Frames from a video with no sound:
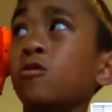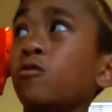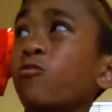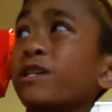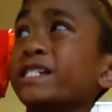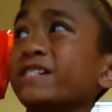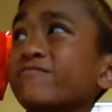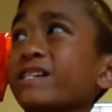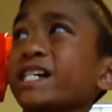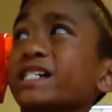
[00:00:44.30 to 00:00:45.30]
What do you
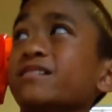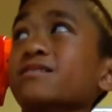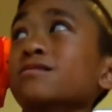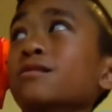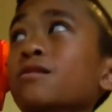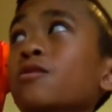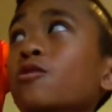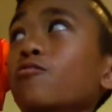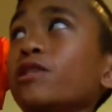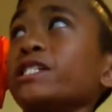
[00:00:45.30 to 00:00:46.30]
mean?
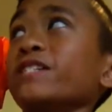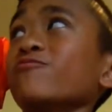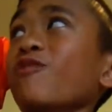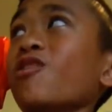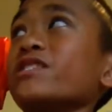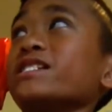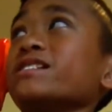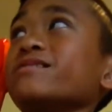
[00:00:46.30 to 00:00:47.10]
What do you want?